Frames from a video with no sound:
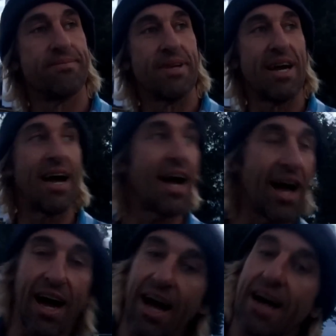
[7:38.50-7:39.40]

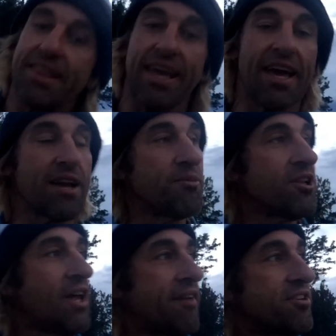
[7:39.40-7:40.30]
Ah, the animal
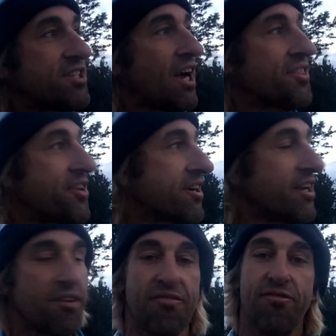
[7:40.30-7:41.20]
lovers out there are
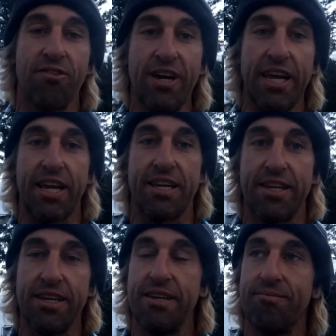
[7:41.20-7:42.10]
gonna freak,
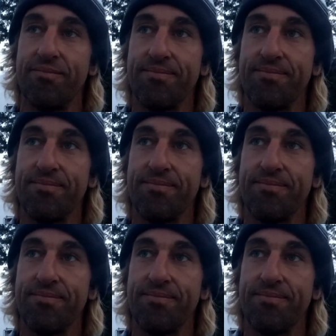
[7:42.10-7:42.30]
dude.